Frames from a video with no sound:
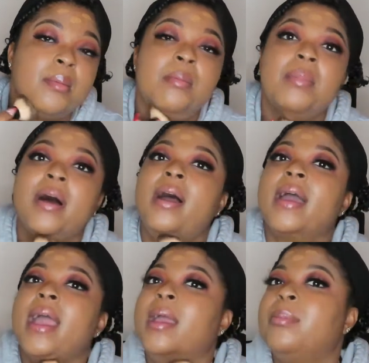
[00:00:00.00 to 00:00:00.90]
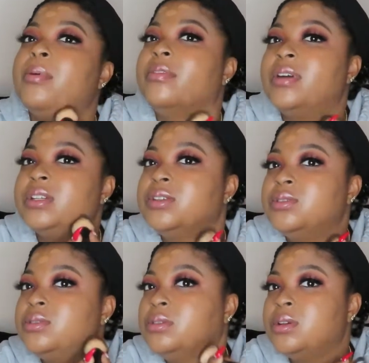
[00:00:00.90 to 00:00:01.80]
by a
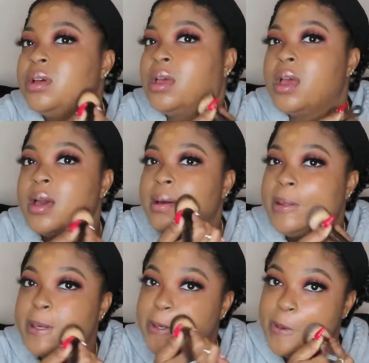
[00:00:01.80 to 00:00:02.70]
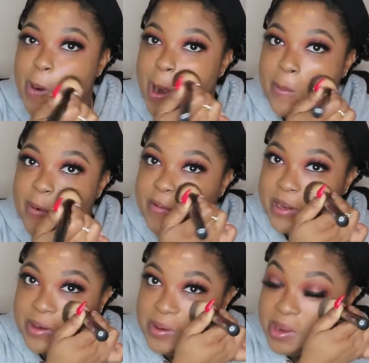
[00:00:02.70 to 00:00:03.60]
professional. Unless you are a
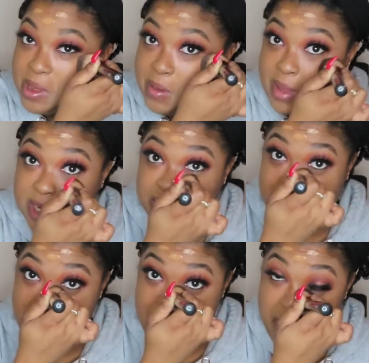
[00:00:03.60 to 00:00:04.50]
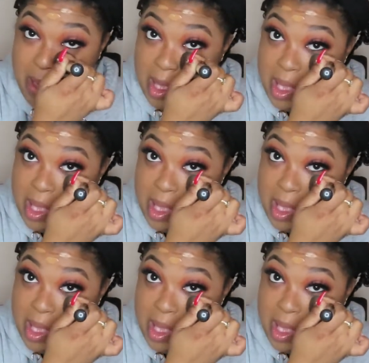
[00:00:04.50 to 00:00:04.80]
professional and you can match yourself.